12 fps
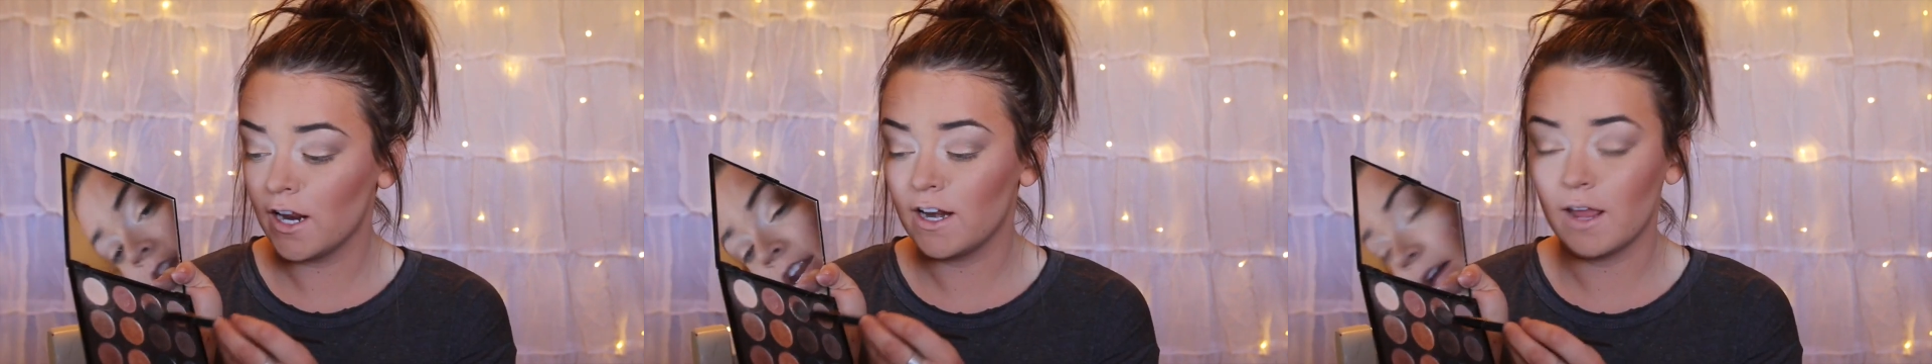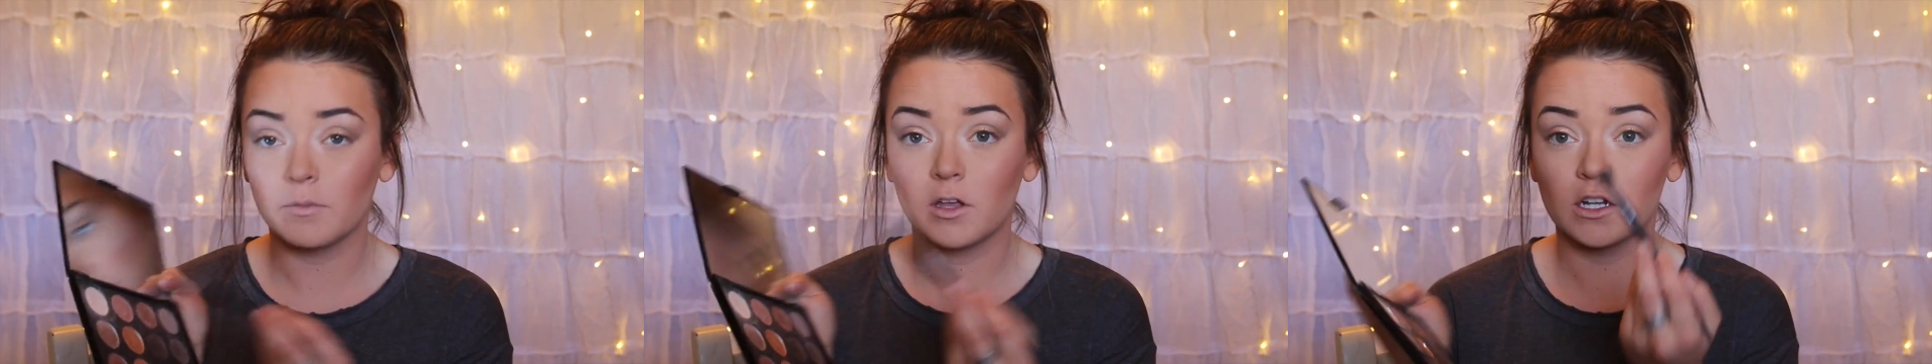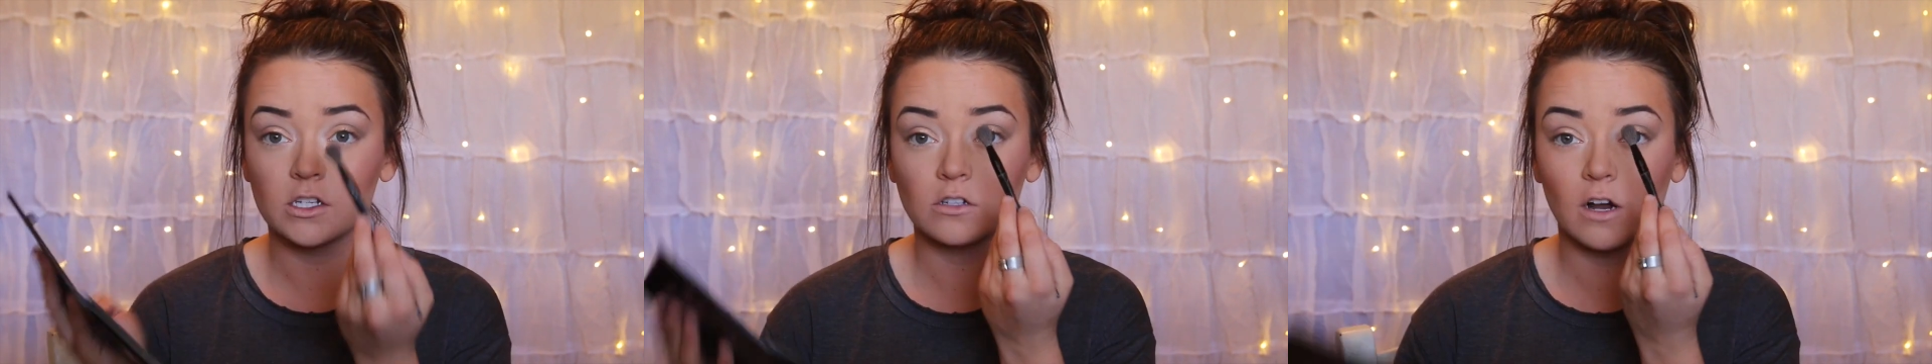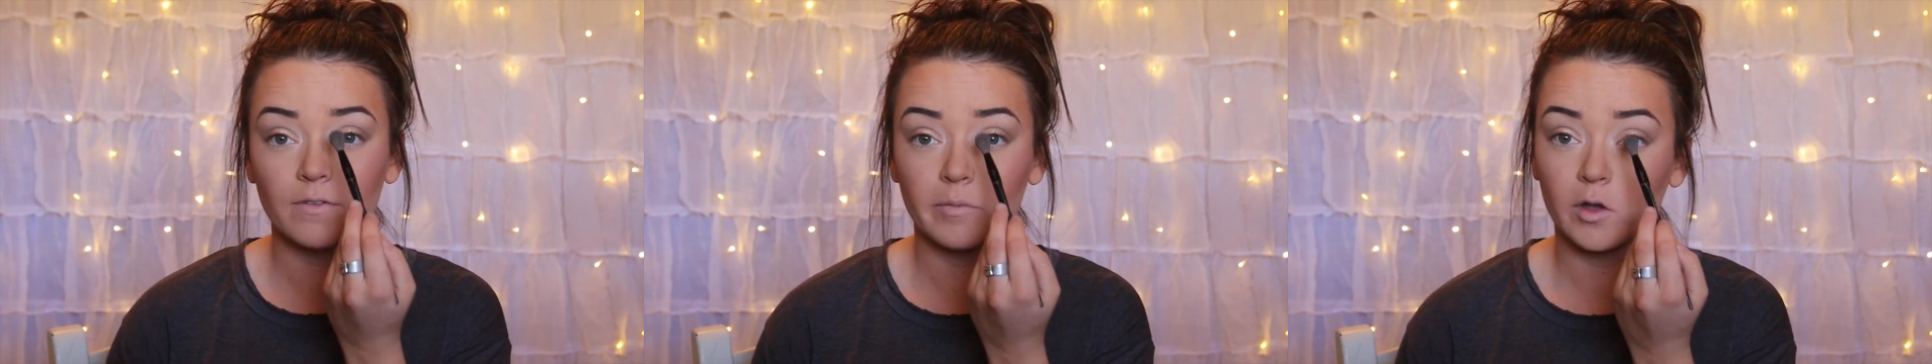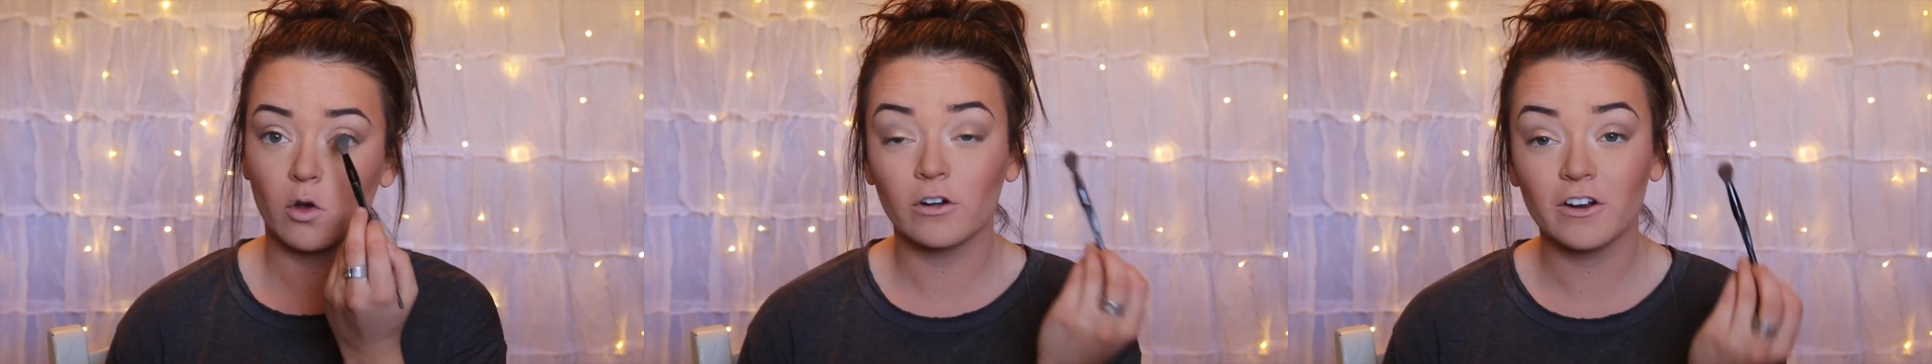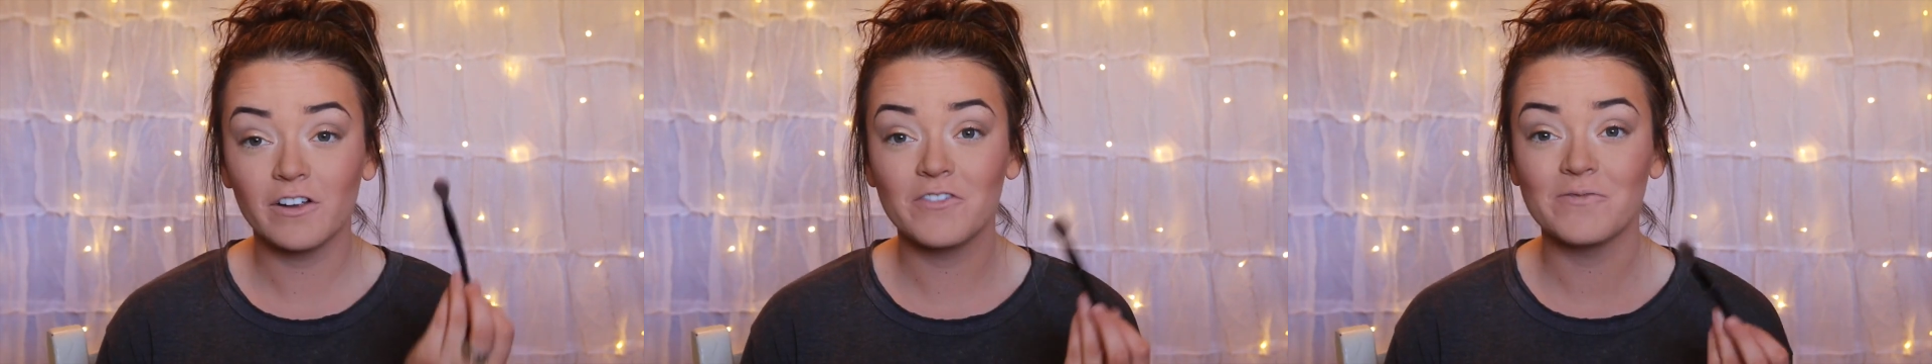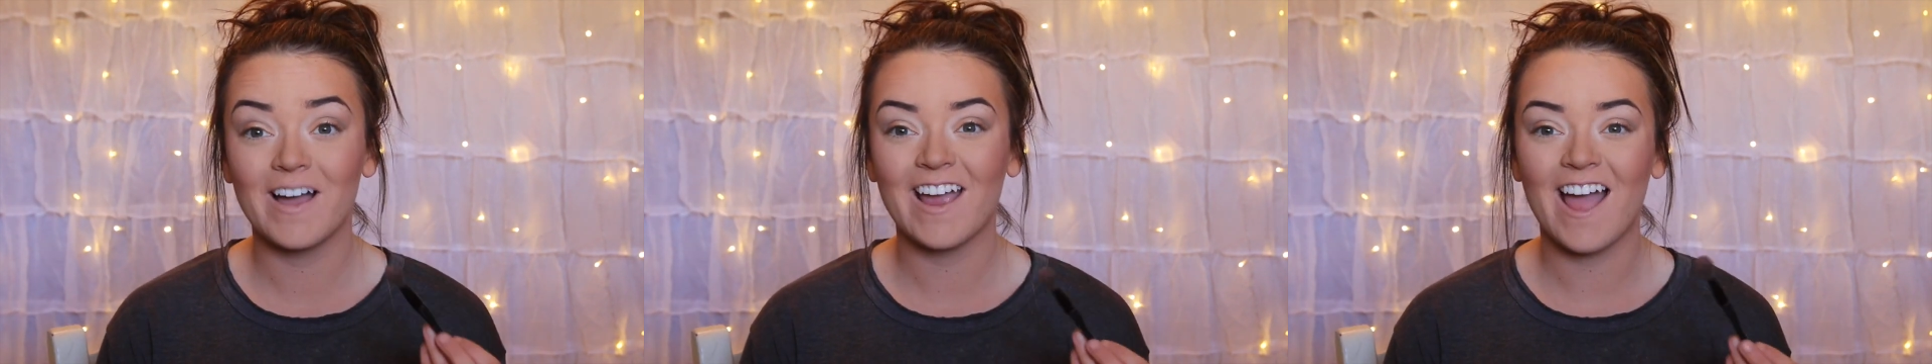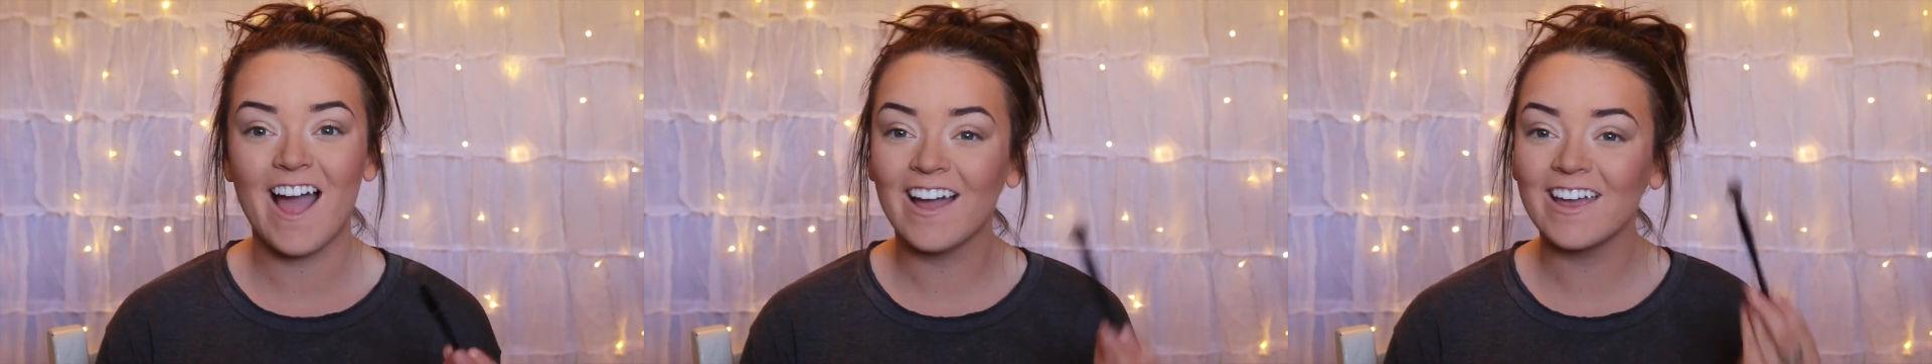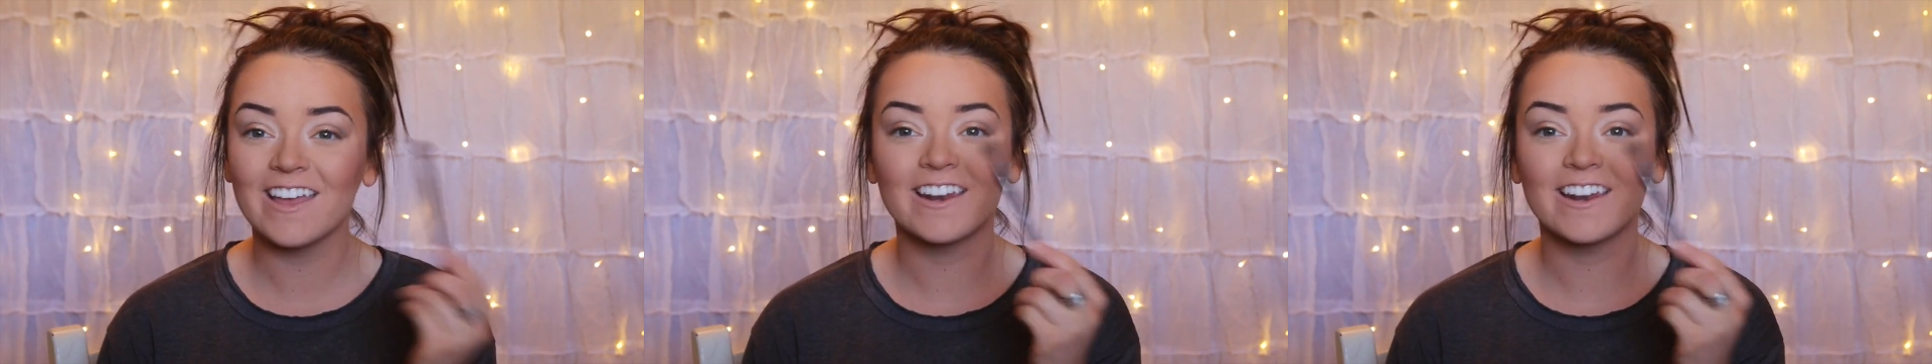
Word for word: and I'm gonna start from the corner of my eye,